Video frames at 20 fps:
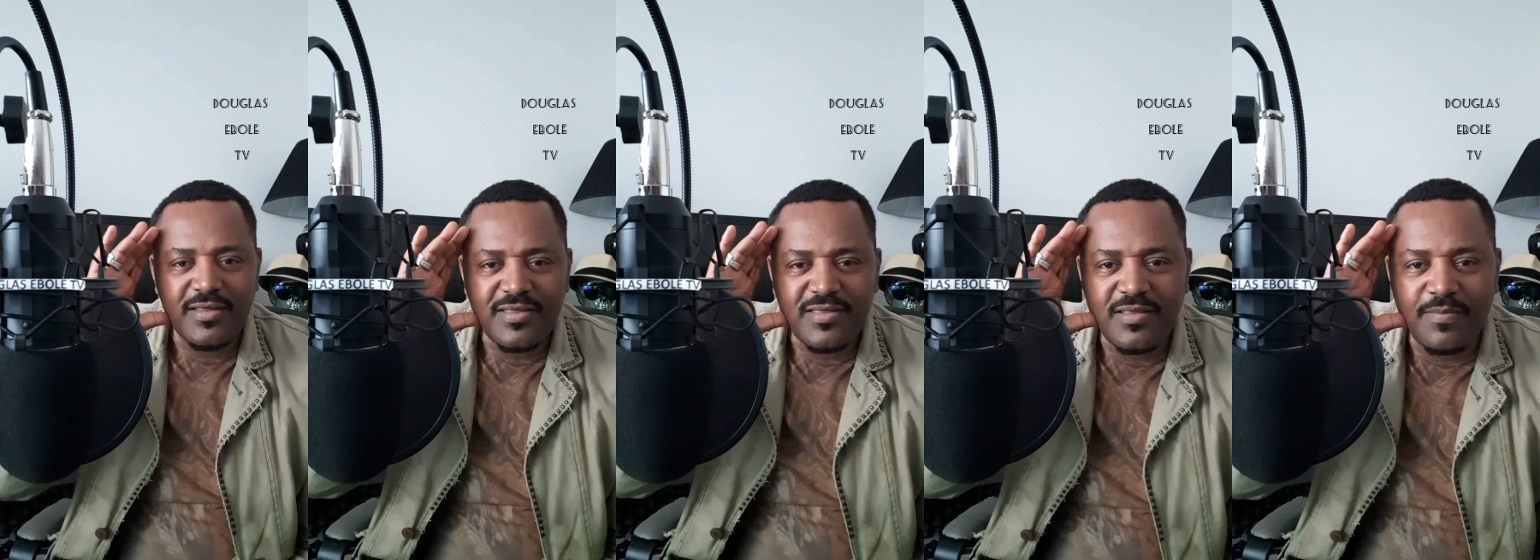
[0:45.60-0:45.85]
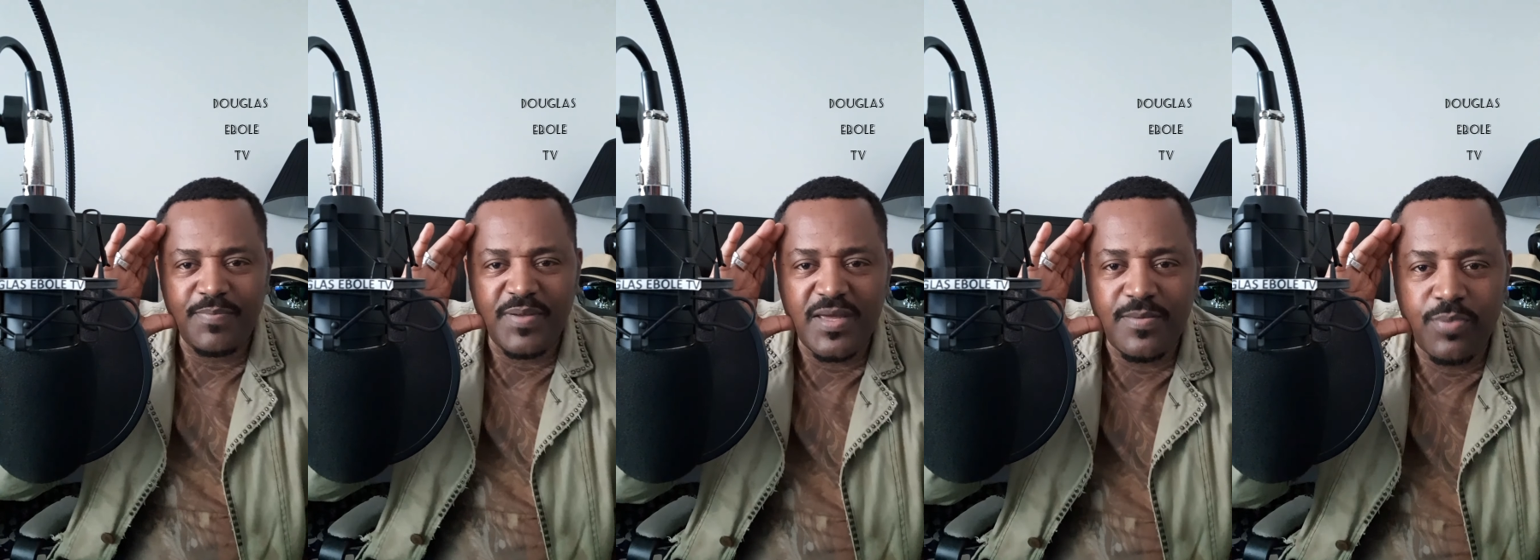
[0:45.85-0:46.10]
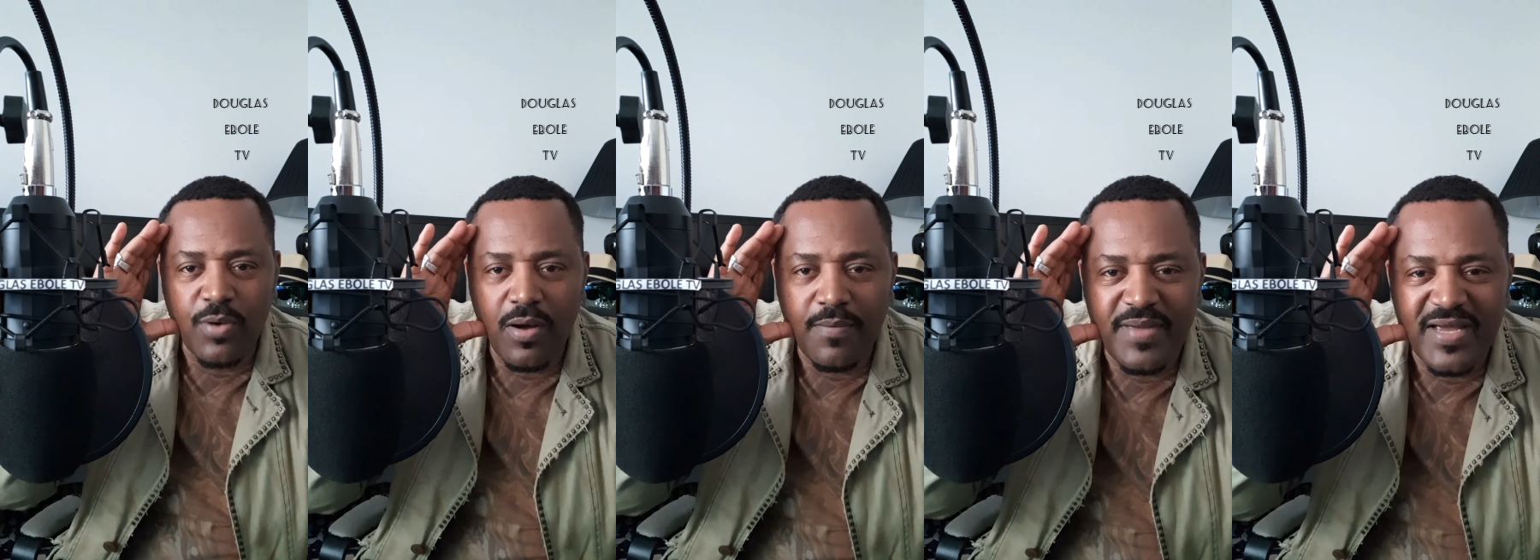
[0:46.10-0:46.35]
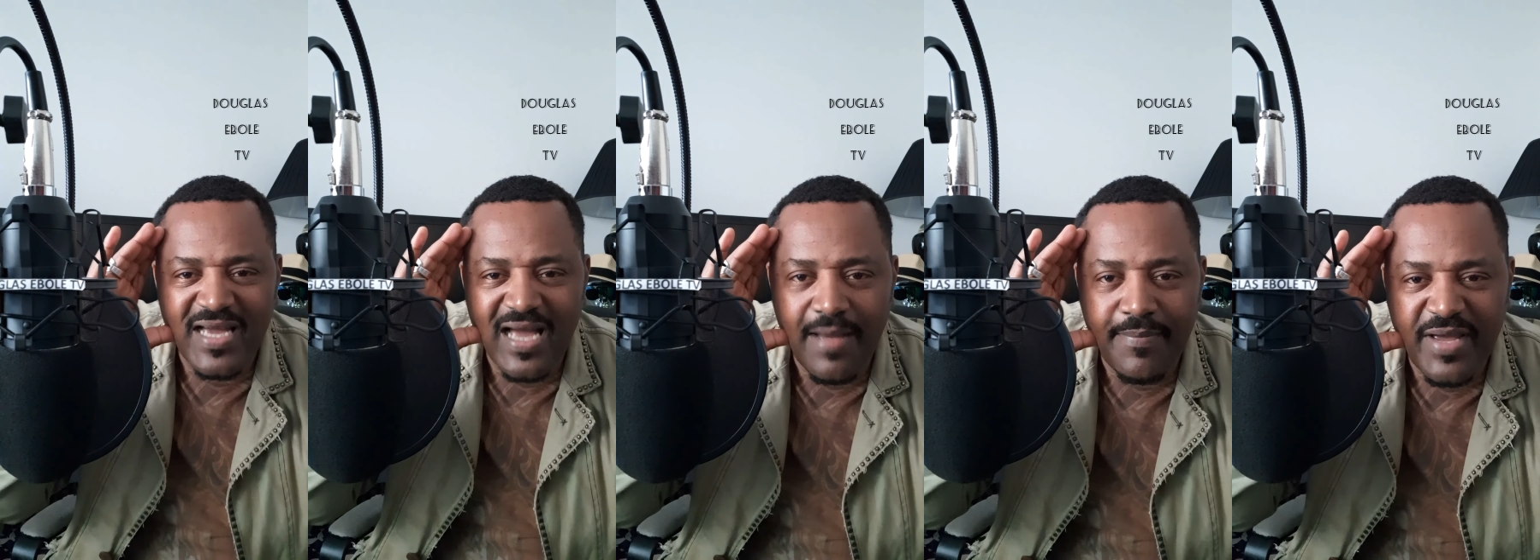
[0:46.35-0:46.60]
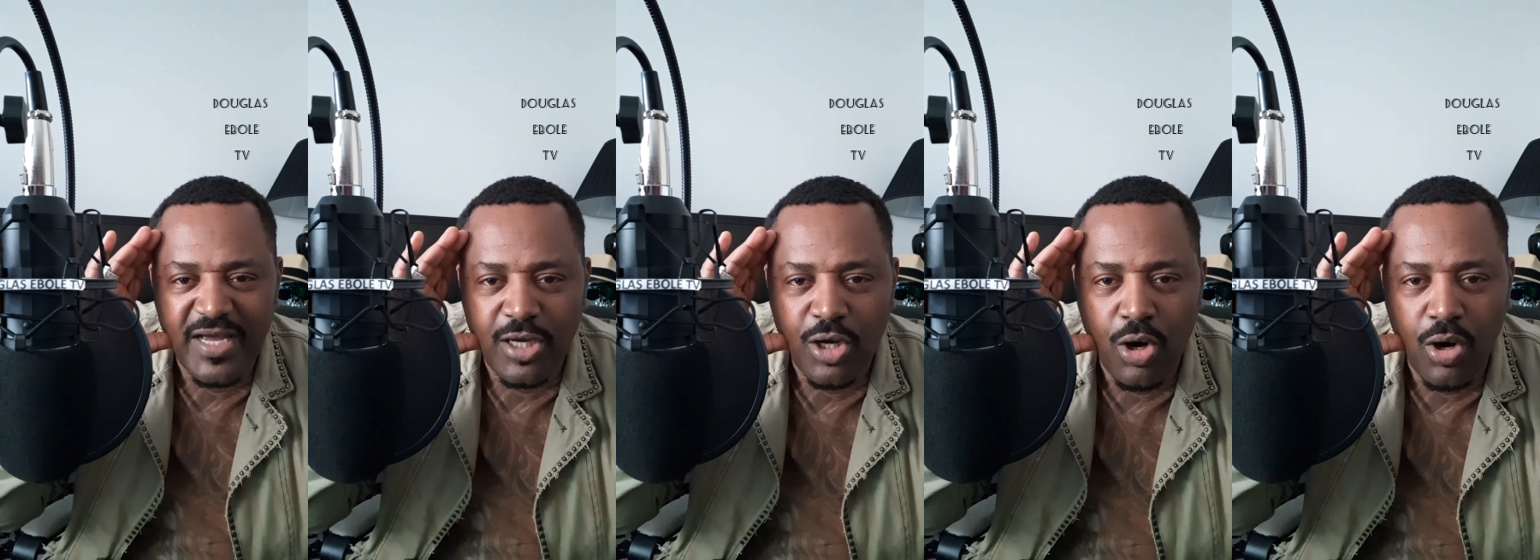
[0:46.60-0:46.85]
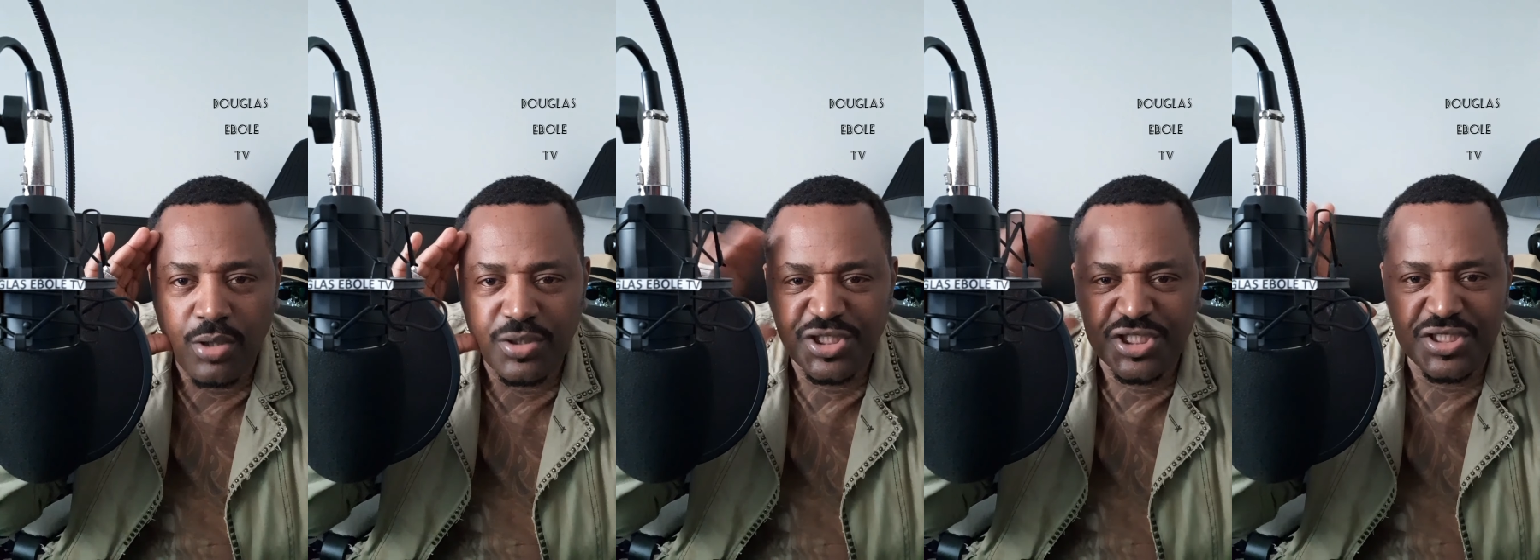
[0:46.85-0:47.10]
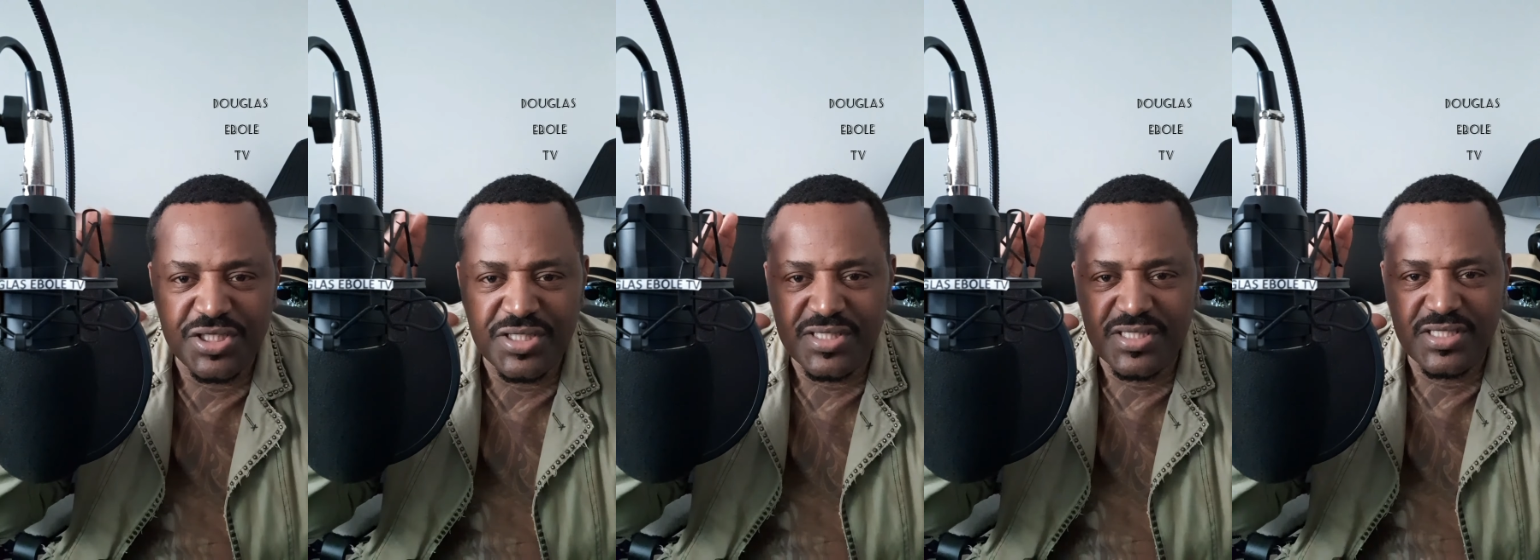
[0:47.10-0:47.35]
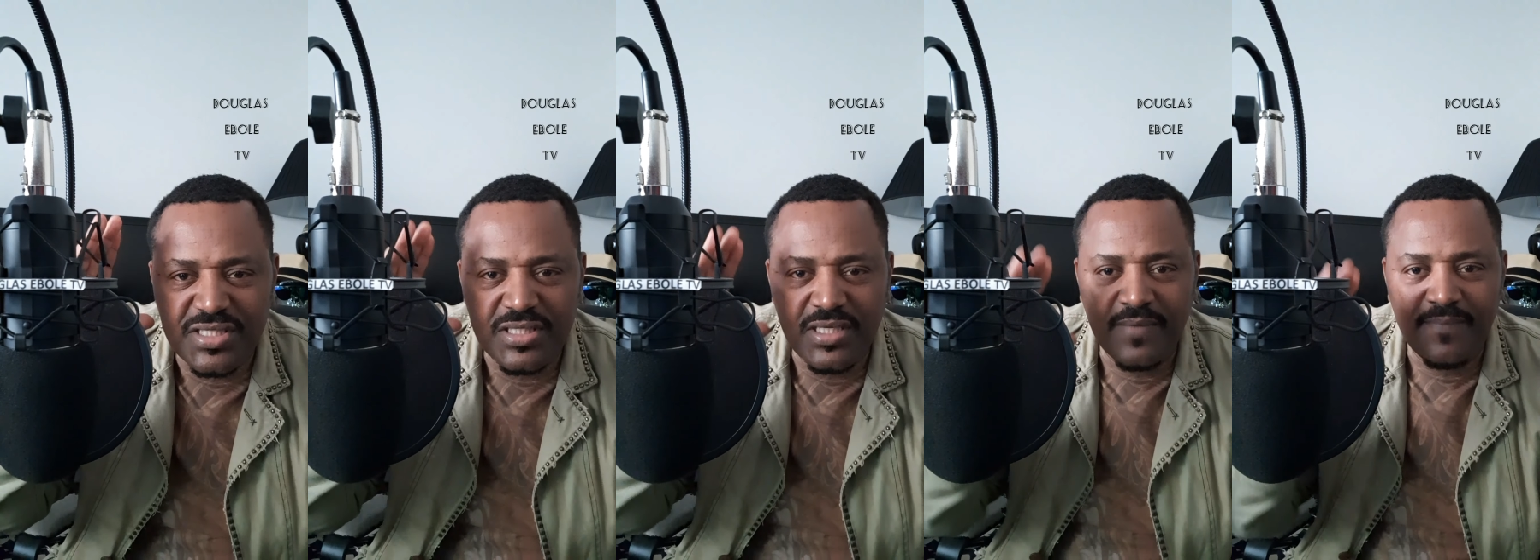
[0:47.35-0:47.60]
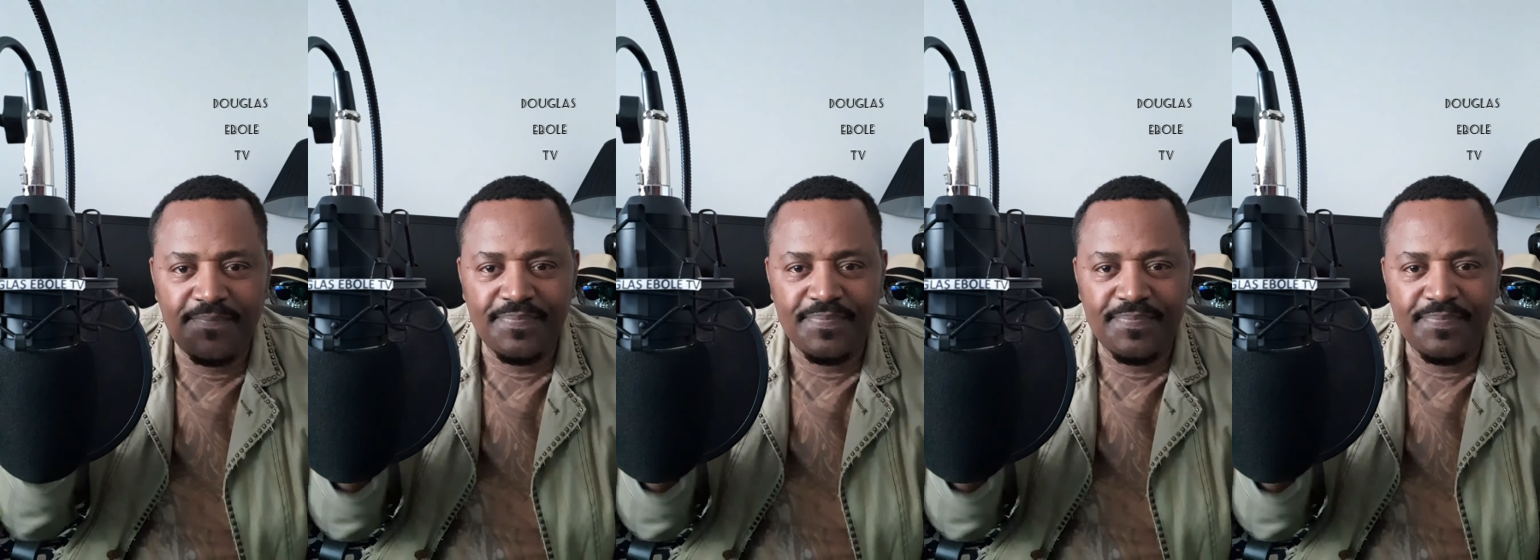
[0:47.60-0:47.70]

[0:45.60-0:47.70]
The people are becoming conscious.